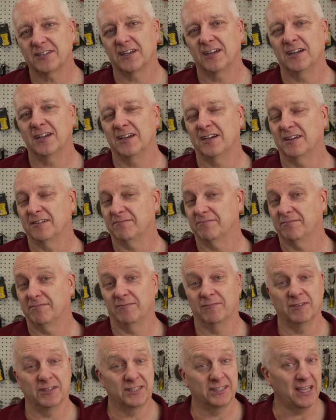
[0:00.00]

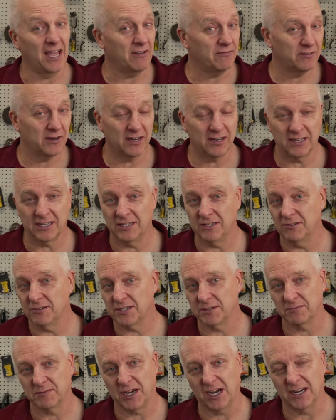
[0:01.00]
We'll definitely do
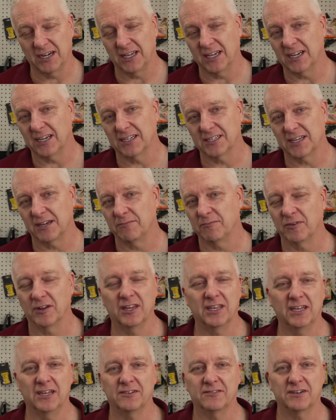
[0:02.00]
some cutting, because I'm
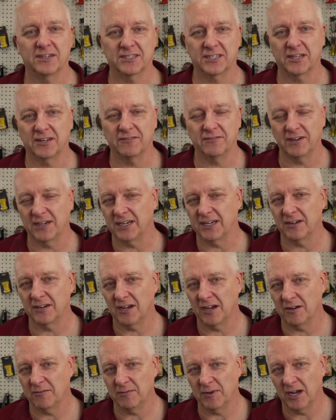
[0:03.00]
really interested to find out
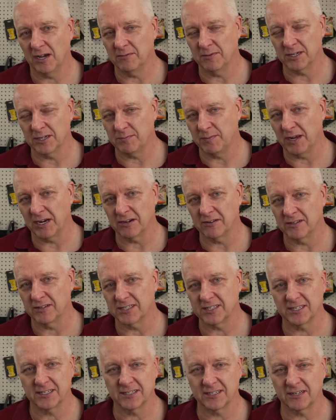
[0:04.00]
how much better
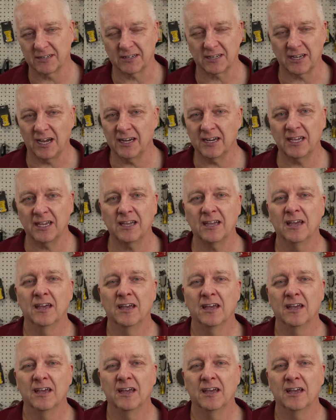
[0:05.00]
this is at cutting.